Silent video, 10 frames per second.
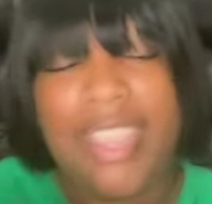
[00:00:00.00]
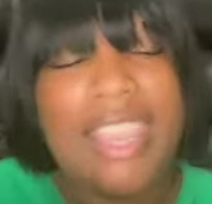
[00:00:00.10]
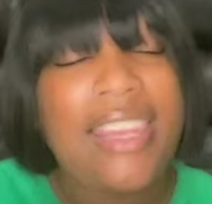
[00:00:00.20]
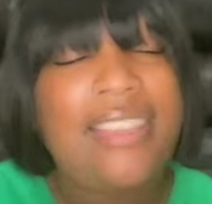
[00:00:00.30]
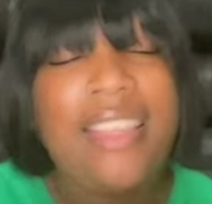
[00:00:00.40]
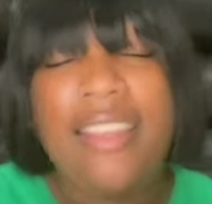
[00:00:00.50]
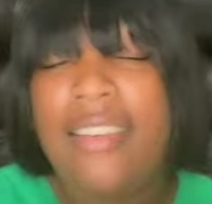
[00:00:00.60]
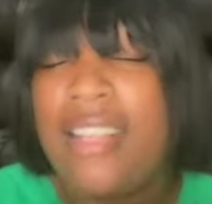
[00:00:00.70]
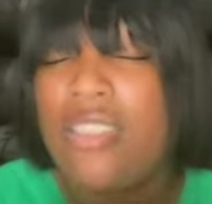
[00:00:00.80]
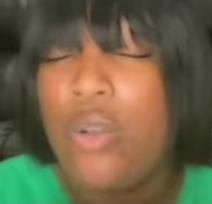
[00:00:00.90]
Anything
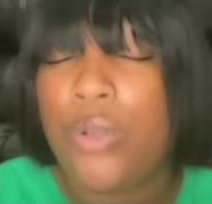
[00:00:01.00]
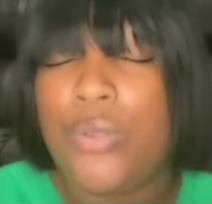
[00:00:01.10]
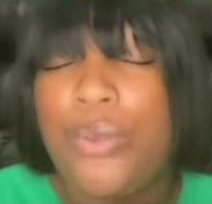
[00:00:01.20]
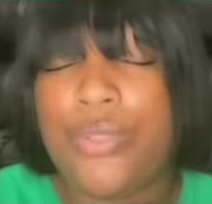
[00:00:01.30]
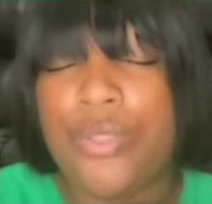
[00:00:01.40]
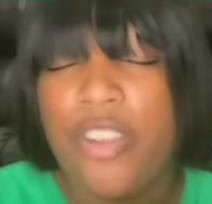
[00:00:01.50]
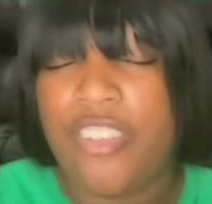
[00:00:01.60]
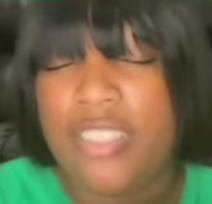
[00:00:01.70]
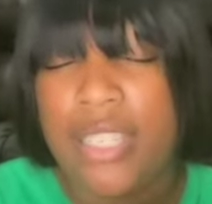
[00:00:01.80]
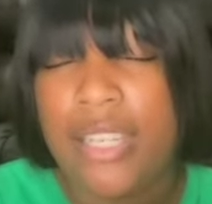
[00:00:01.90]
that's going through the
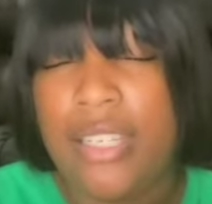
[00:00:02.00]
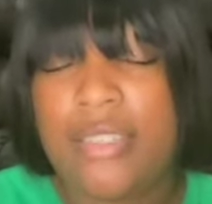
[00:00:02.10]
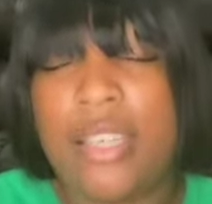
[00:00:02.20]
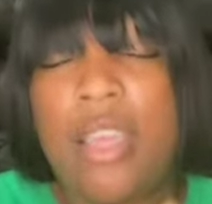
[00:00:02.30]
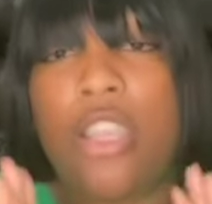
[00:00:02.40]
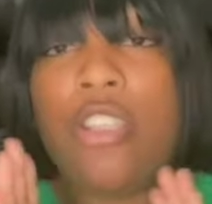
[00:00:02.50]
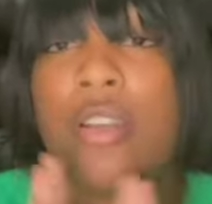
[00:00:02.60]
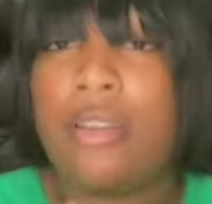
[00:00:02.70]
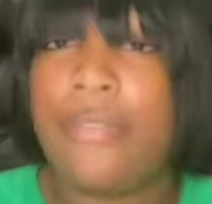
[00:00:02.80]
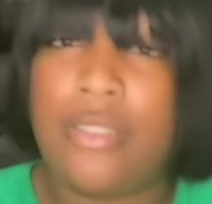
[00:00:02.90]
cervix, ladies, you're
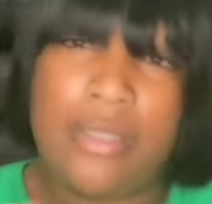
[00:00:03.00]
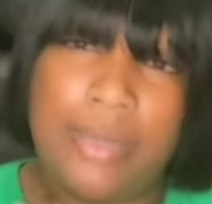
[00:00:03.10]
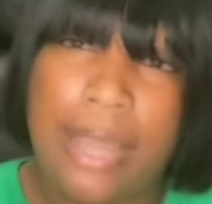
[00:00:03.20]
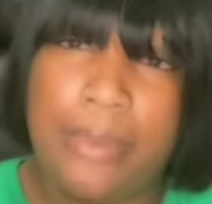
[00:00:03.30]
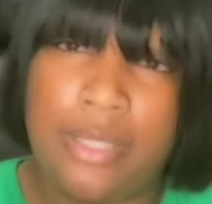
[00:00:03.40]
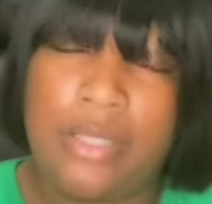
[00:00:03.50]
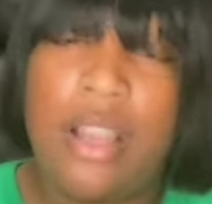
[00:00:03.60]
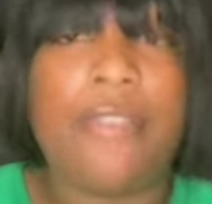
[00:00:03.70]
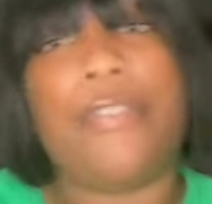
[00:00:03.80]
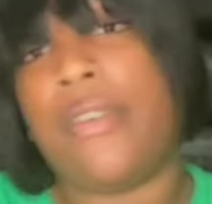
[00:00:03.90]
going to feel some type of
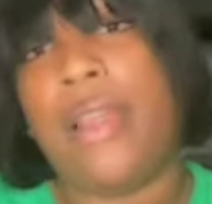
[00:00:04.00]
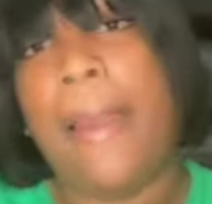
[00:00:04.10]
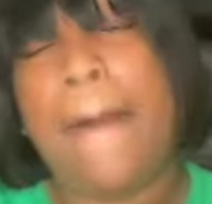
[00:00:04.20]
discomfort.